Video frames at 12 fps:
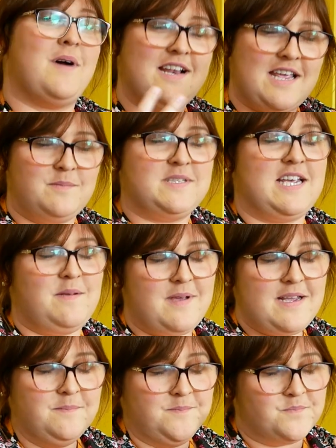My name's
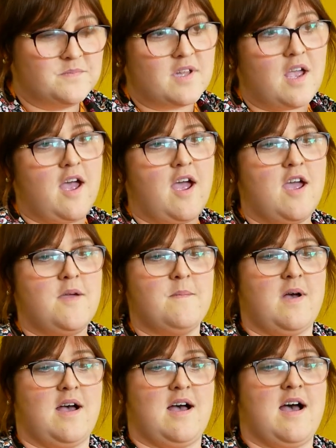Amy. I
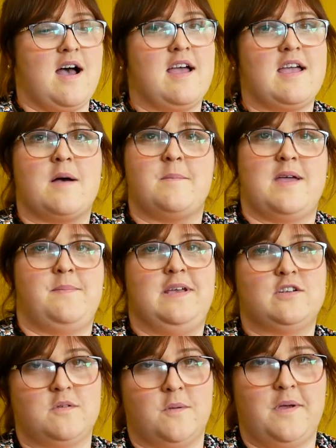am a
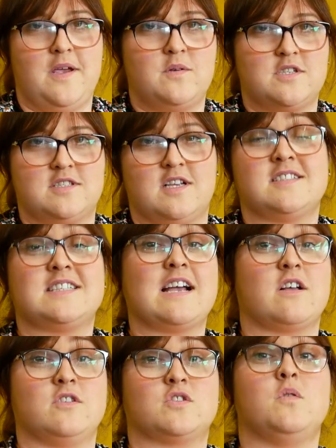PWP, which is a
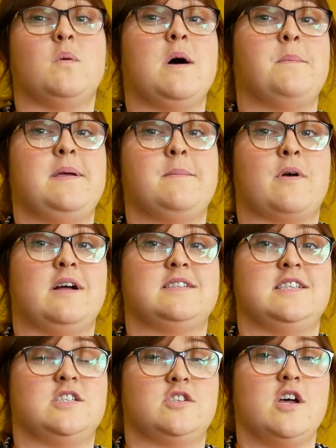psychological wellbeing
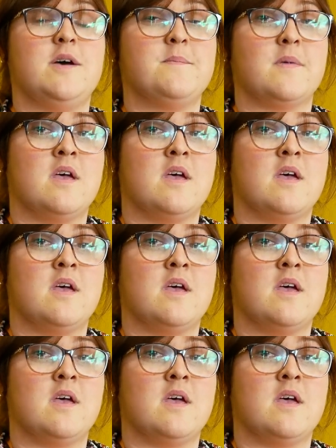practitioner,